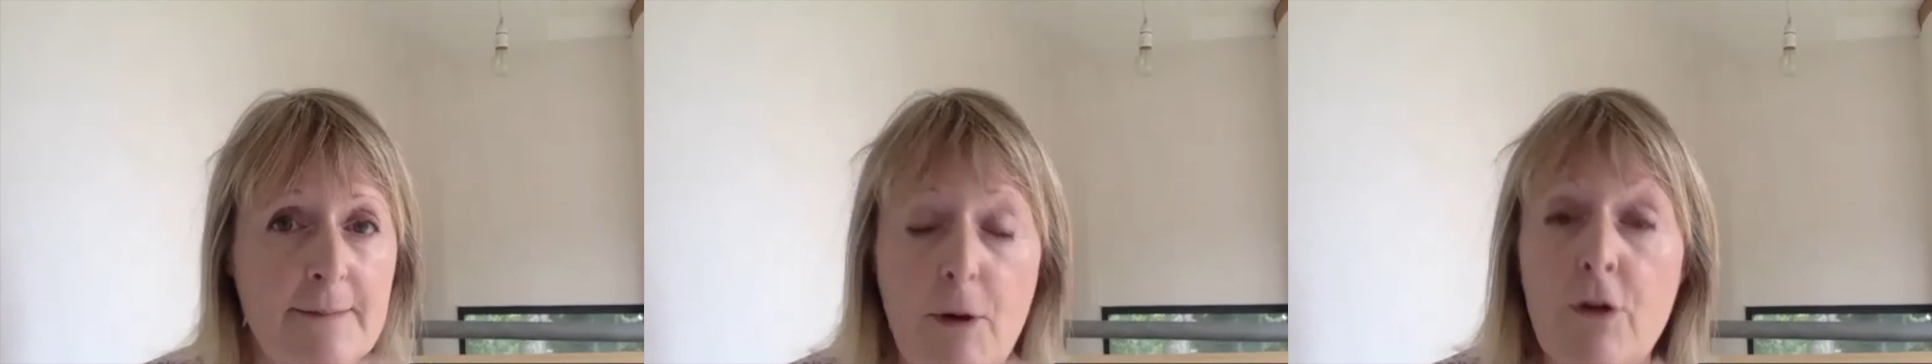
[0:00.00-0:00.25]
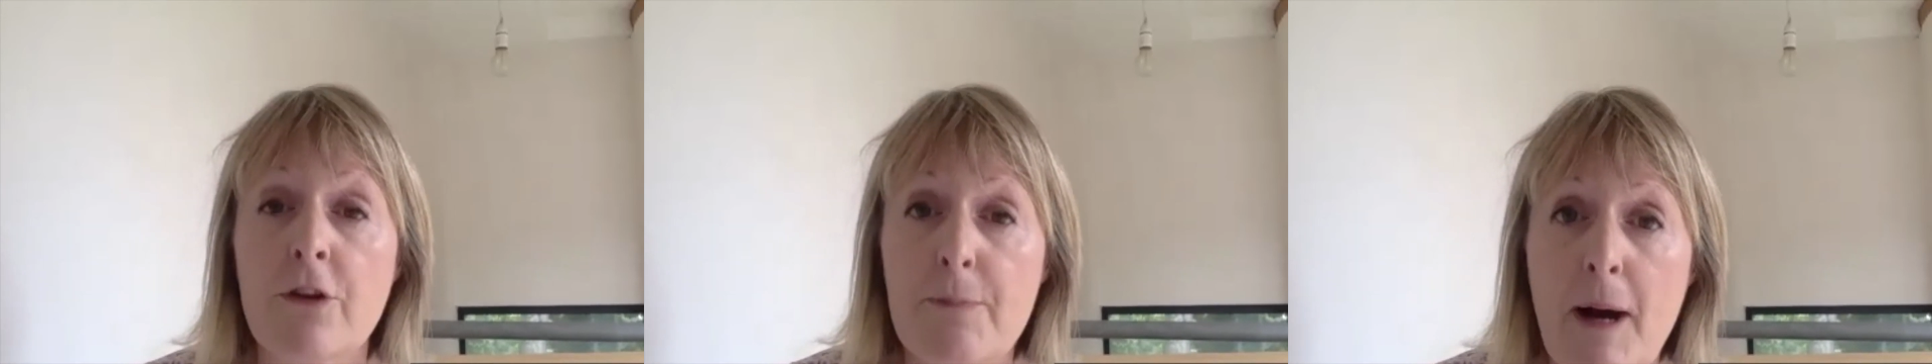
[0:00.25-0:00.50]

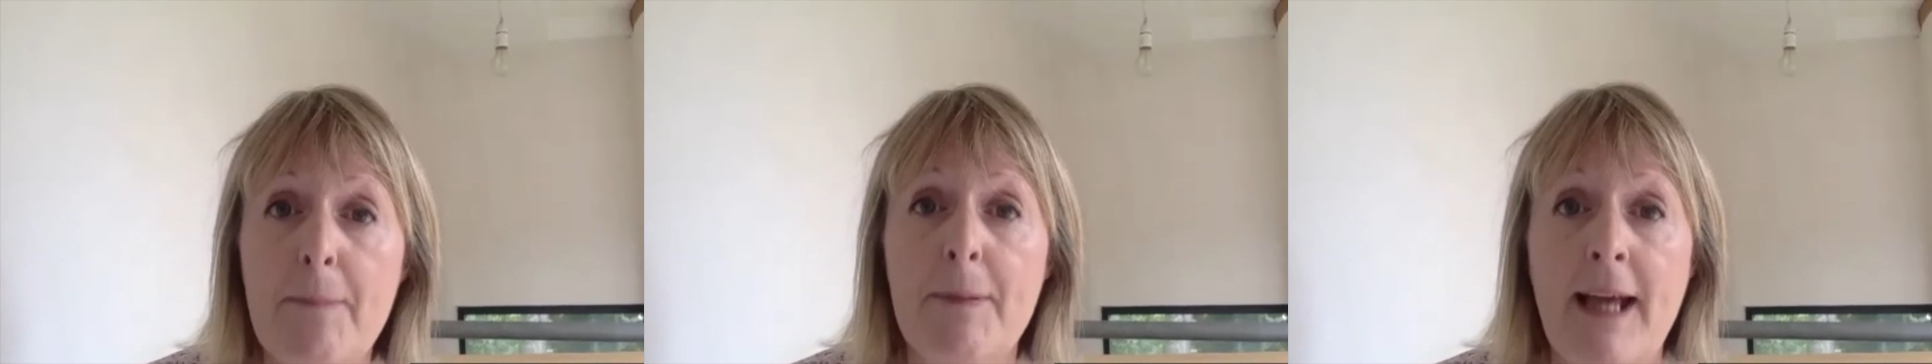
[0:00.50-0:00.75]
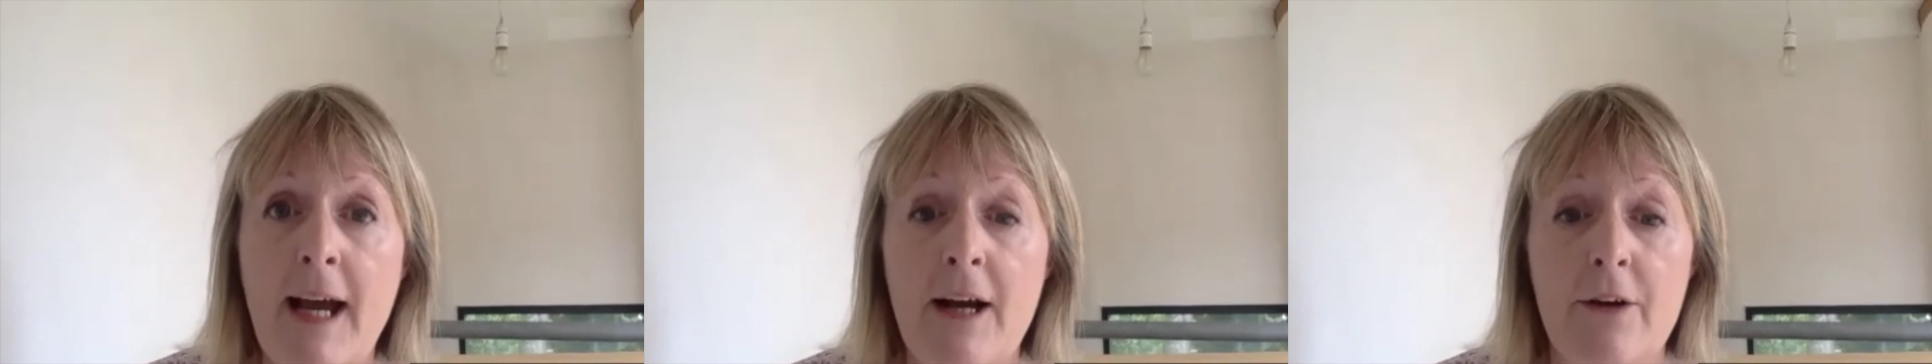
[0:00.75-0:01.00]
both on the public
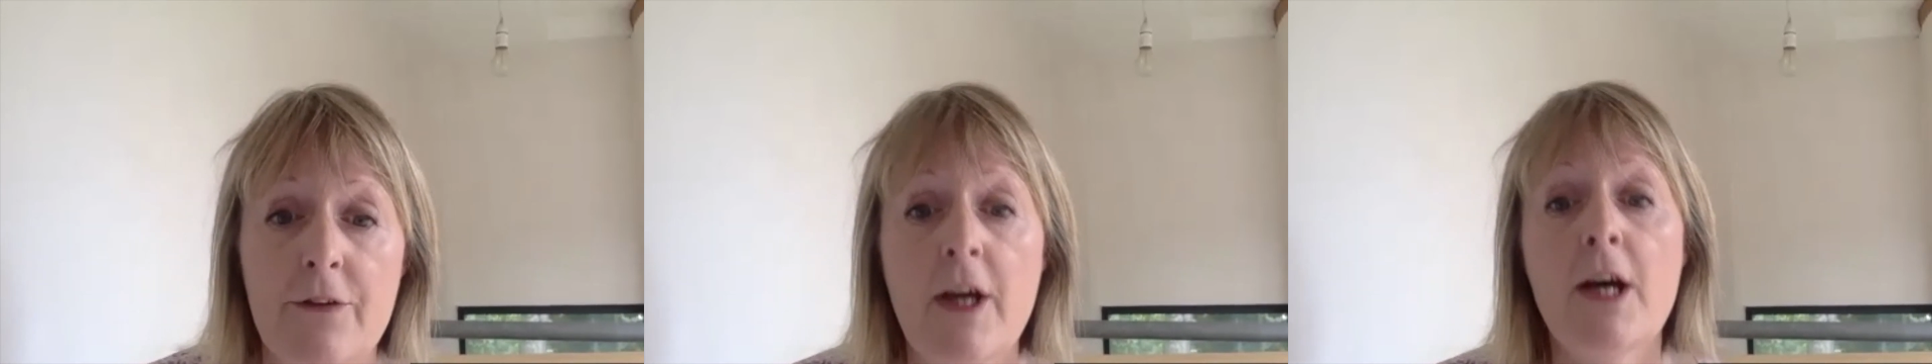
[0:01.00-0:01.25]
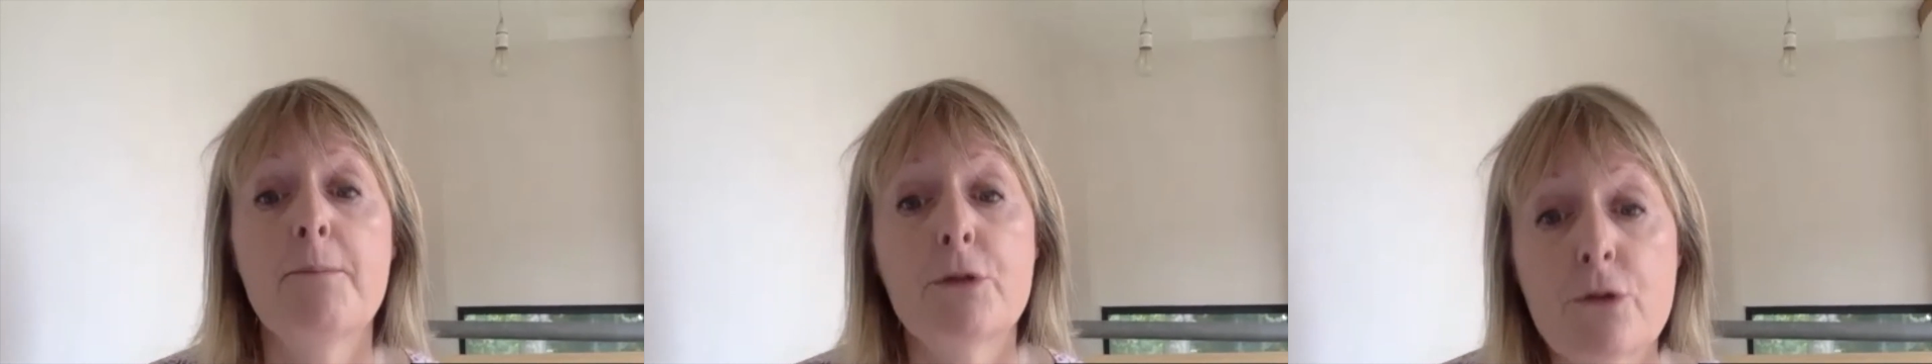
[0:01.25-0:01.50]
health,
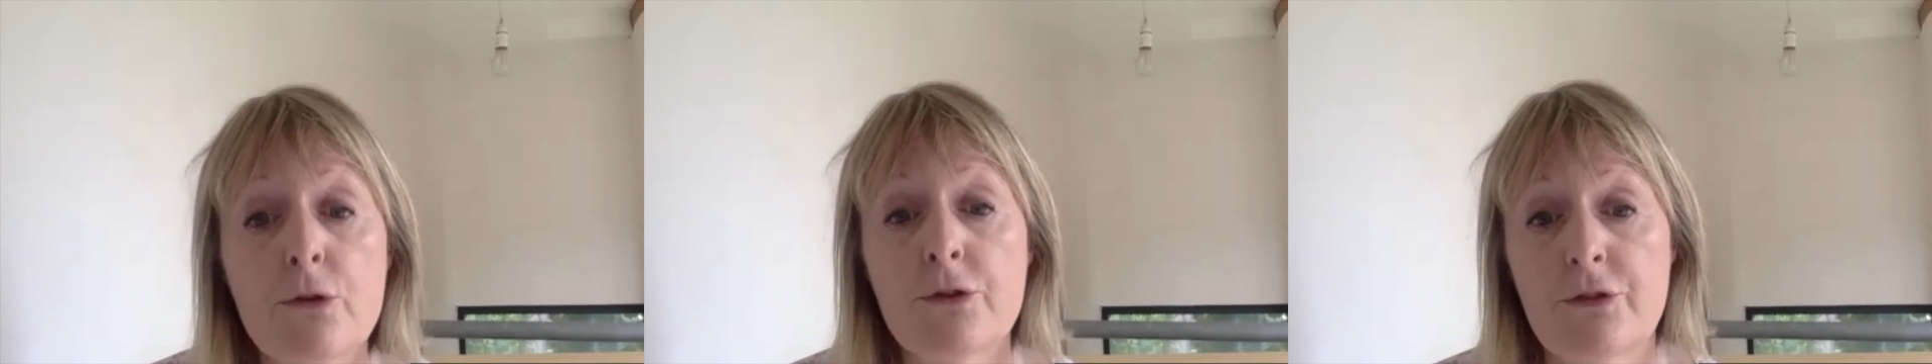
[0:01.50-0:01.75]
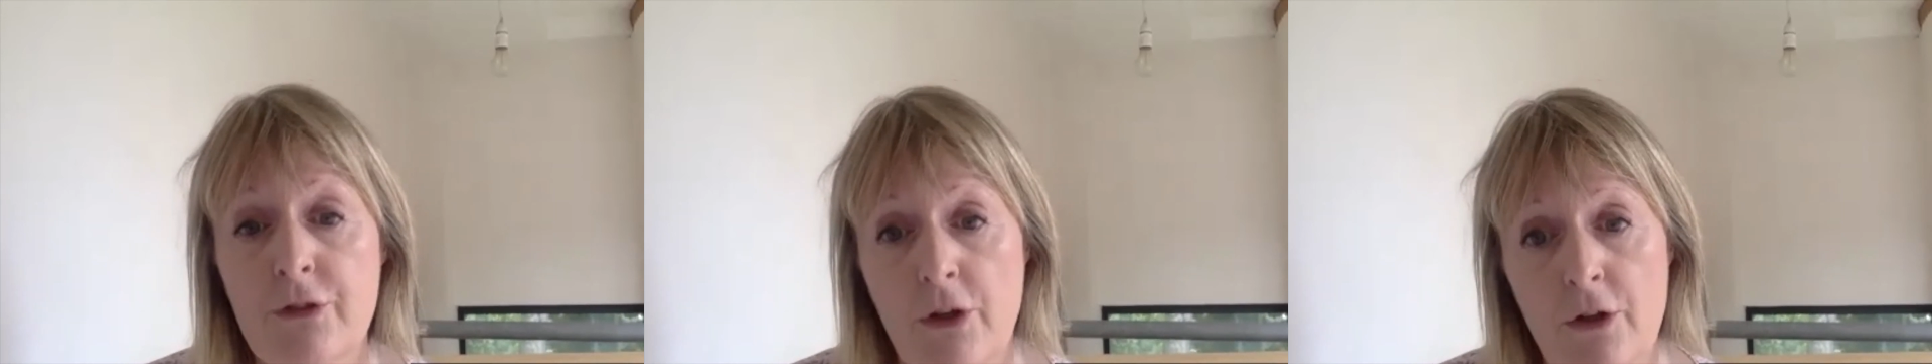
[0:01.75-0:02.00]
but
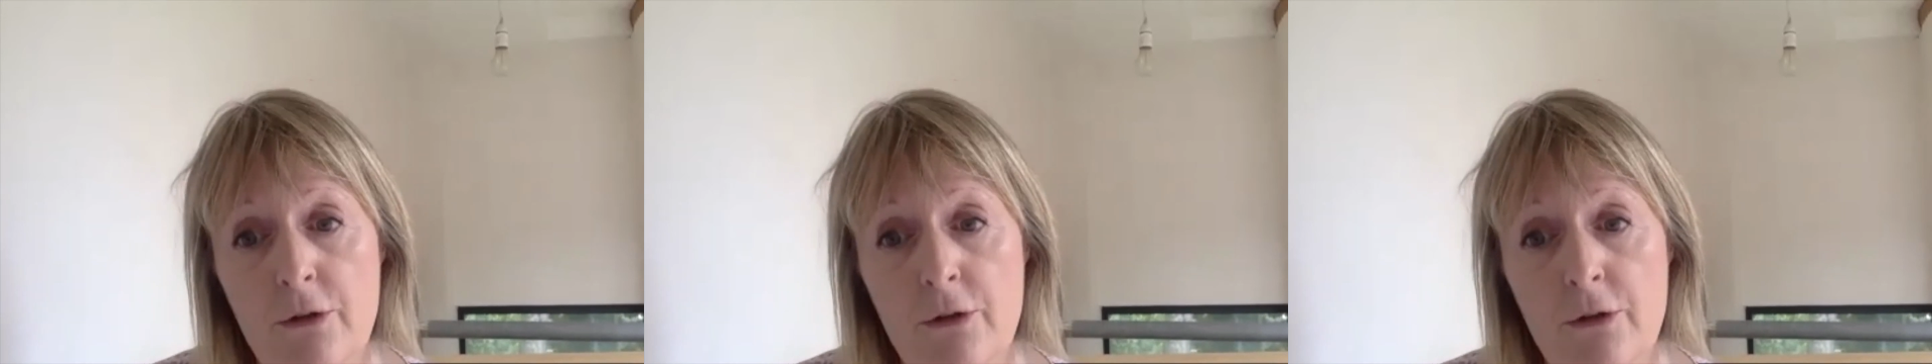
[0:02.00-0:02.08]
also